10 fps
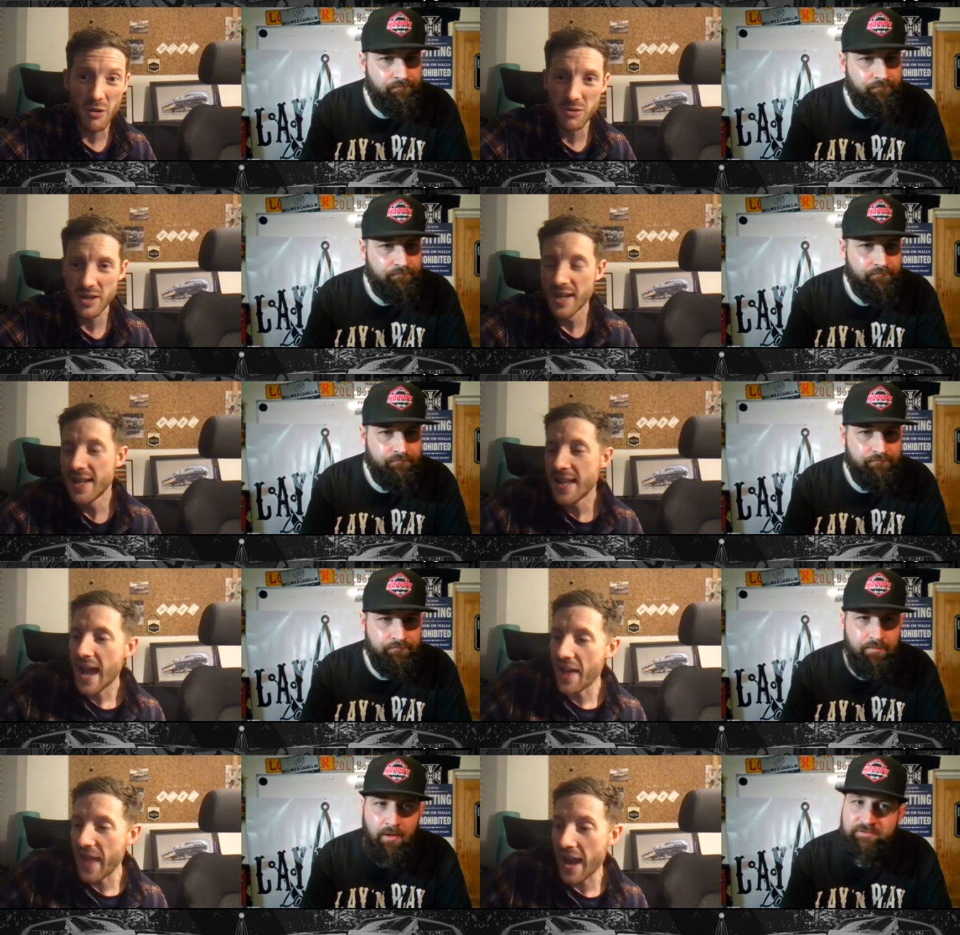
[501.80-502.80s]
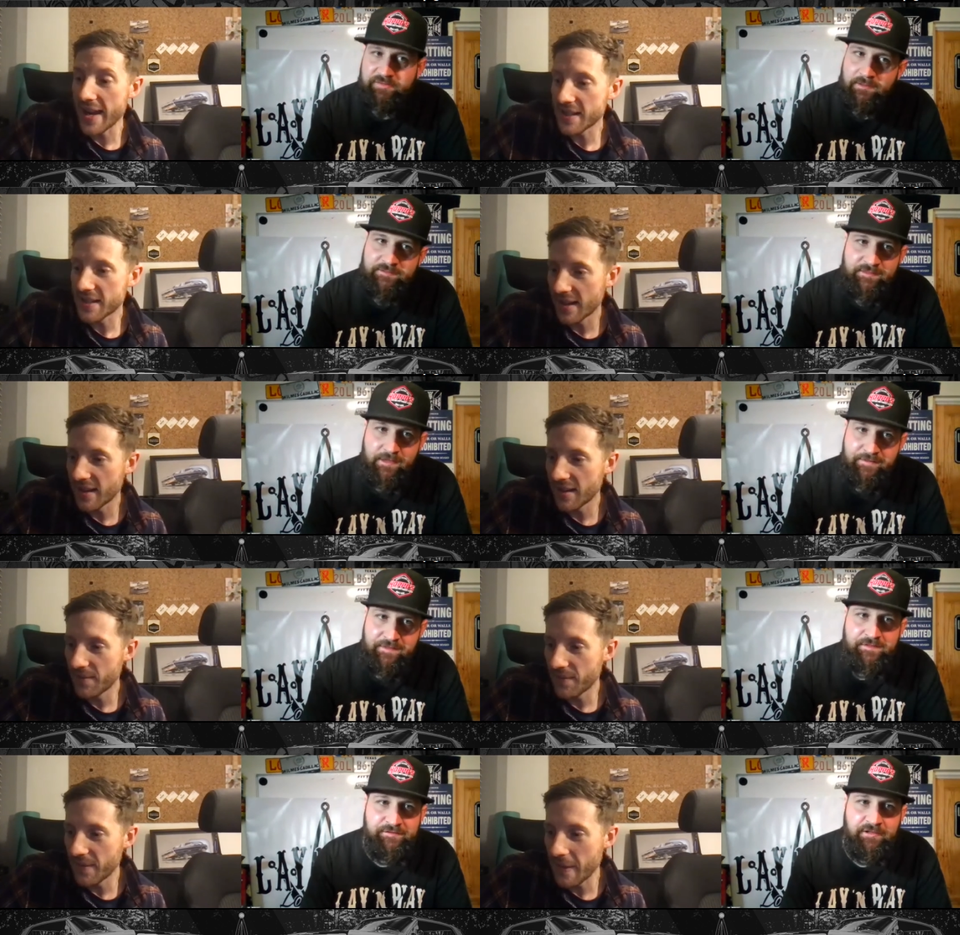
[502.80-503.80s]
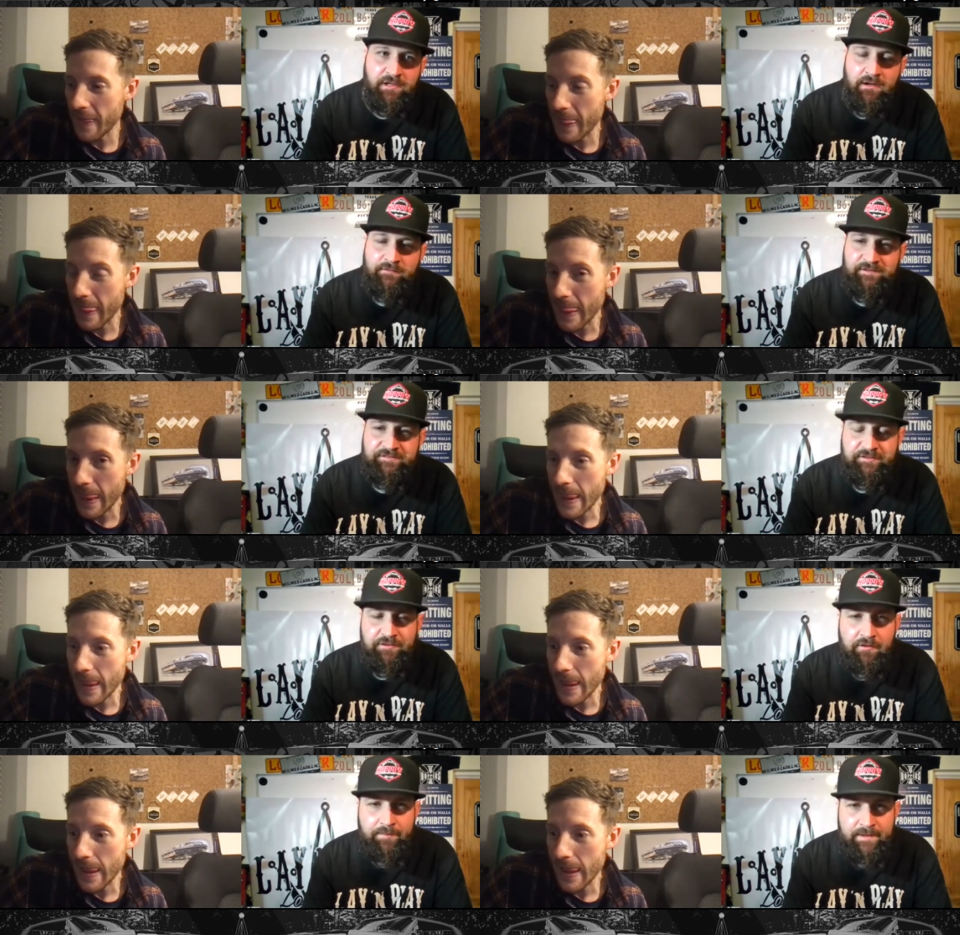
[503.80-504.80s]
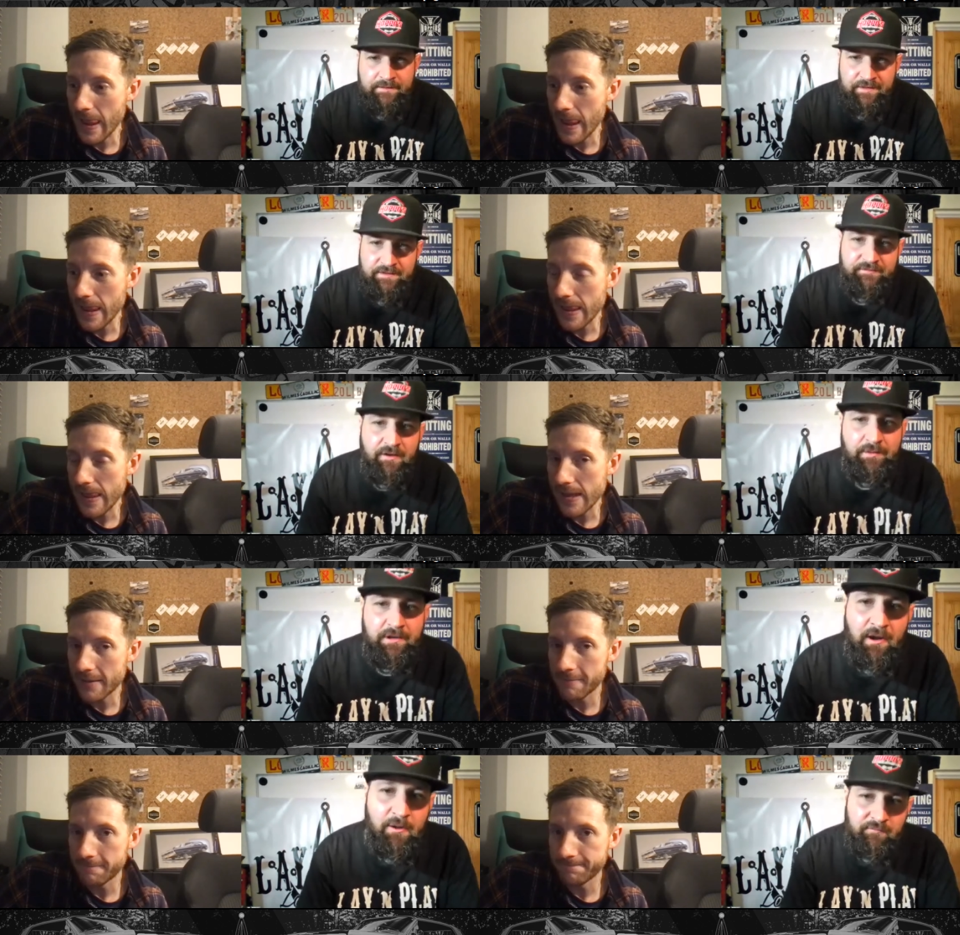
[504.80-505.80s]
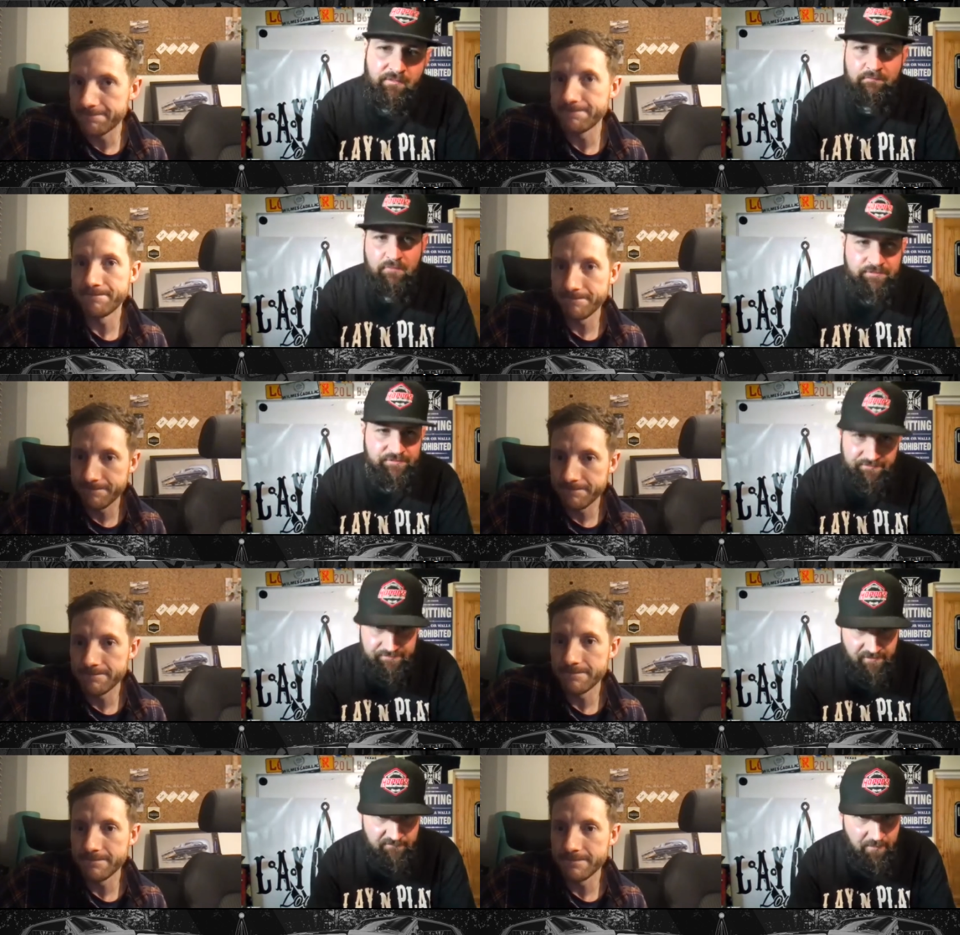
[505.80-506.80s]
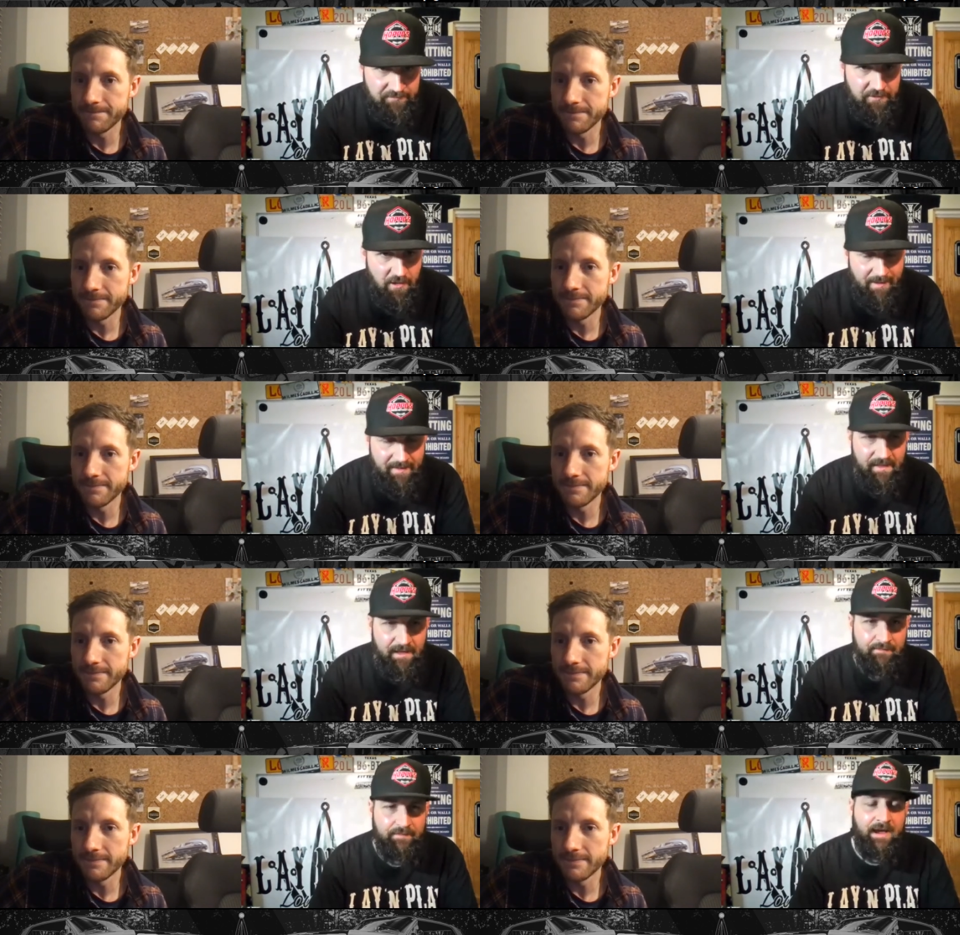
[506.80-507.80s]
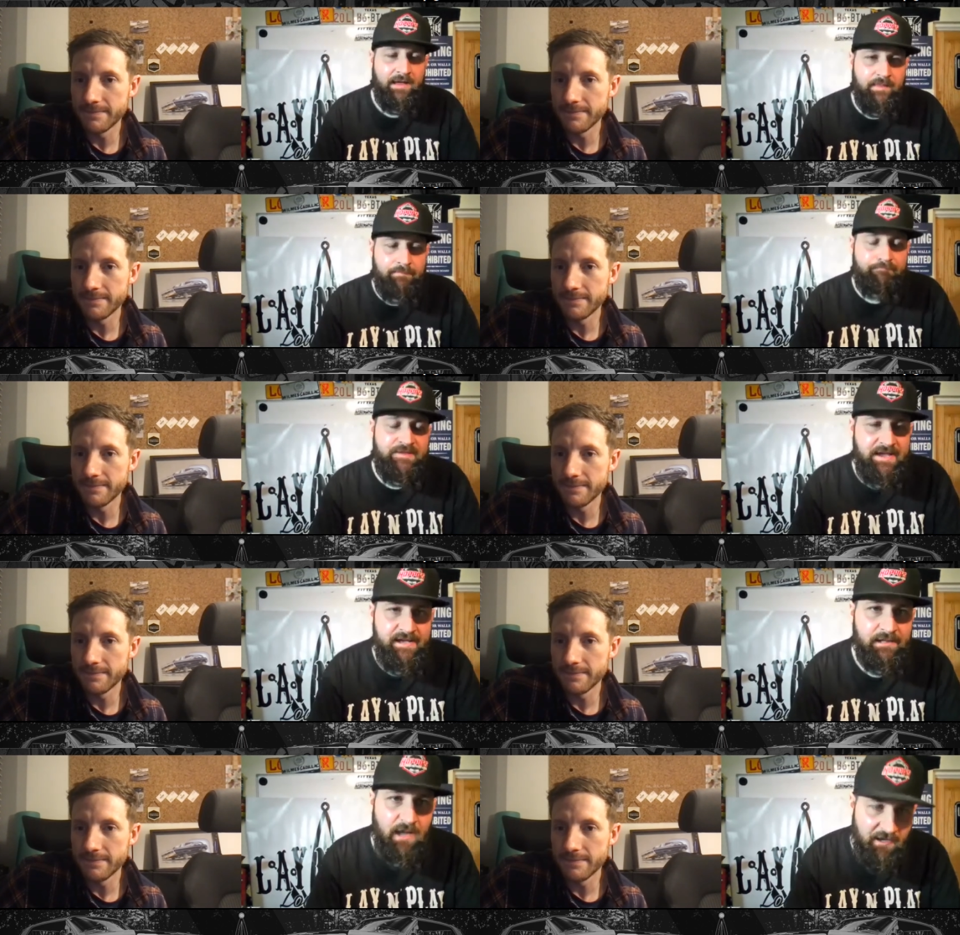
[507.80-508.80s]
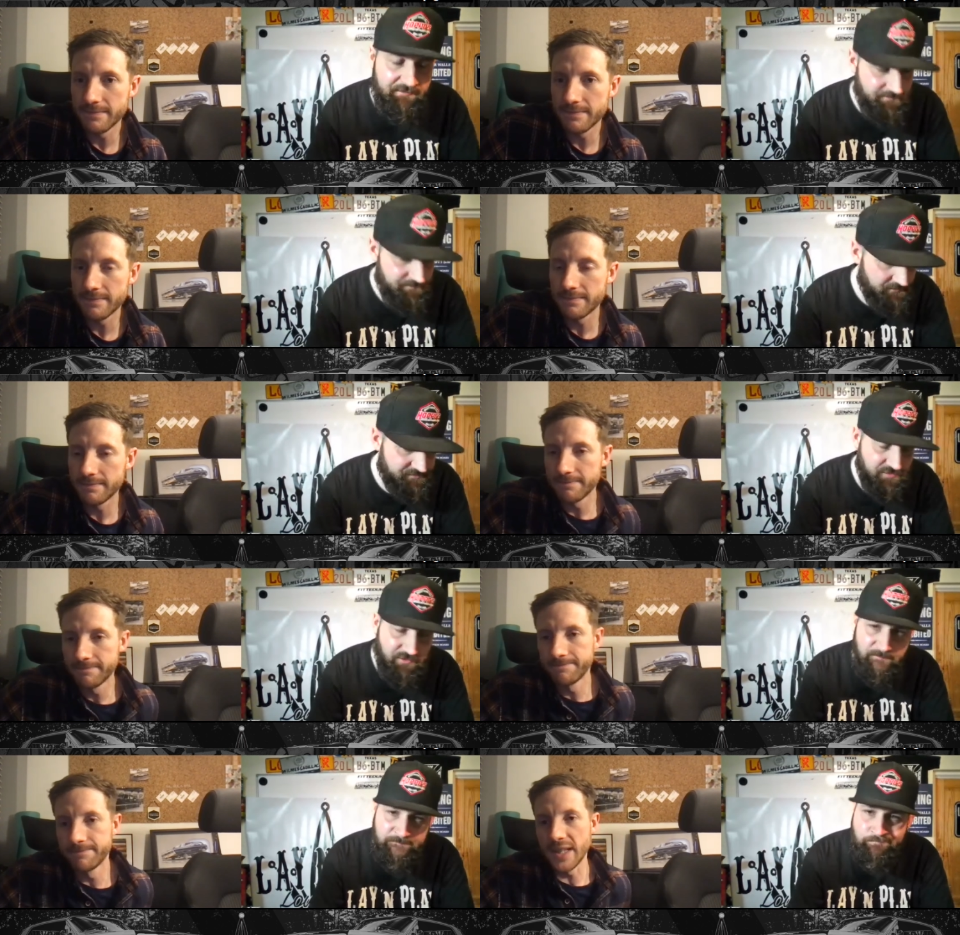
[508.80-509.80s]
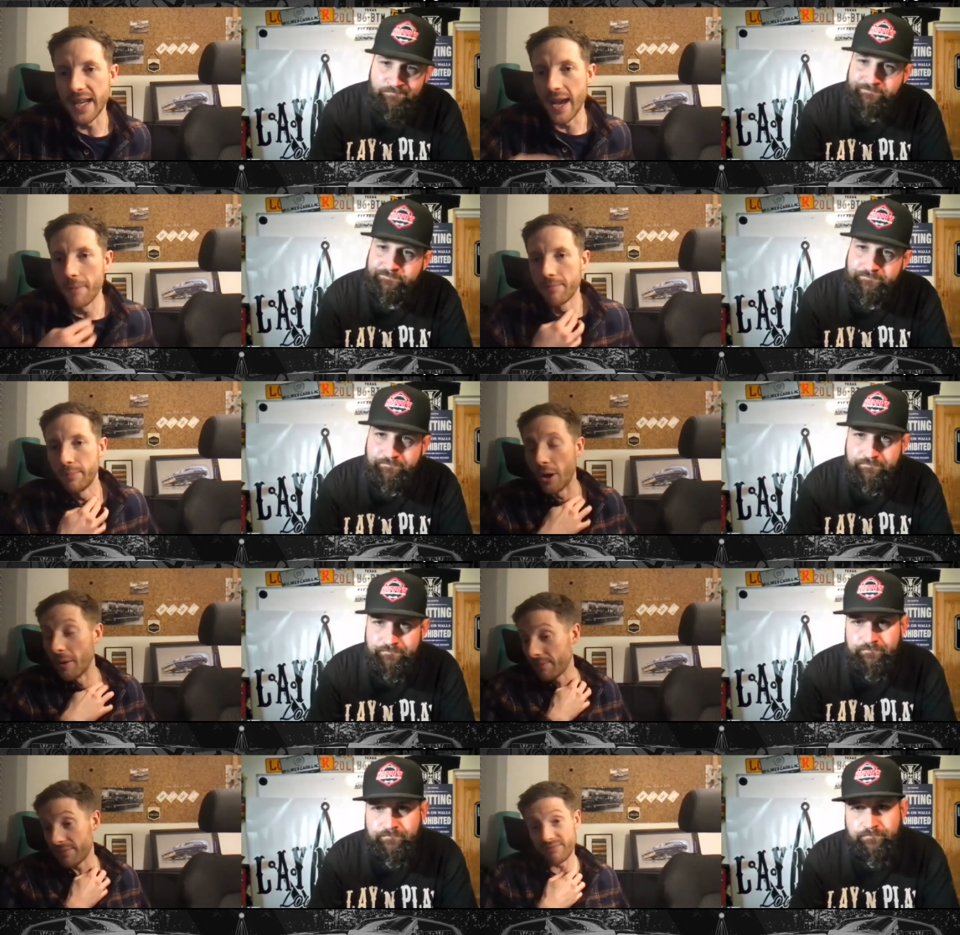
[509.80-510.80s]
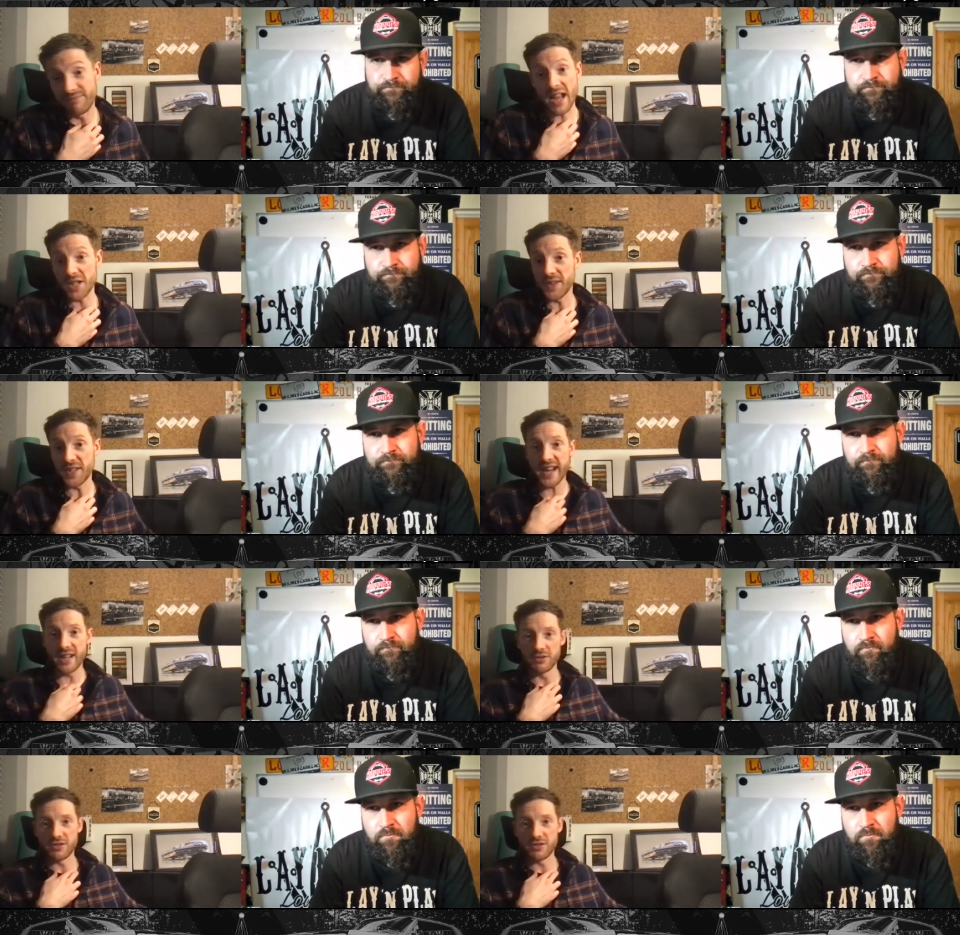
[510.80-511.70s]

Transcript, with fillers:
Speaker 1: knows?
Speaker 2: And that is... I think there's a lot of Eastern European things going on over in Russia and stuff, but I don't know about that year Lada, I'm not sure. Yeah, but
Speaker 1: that's for sale,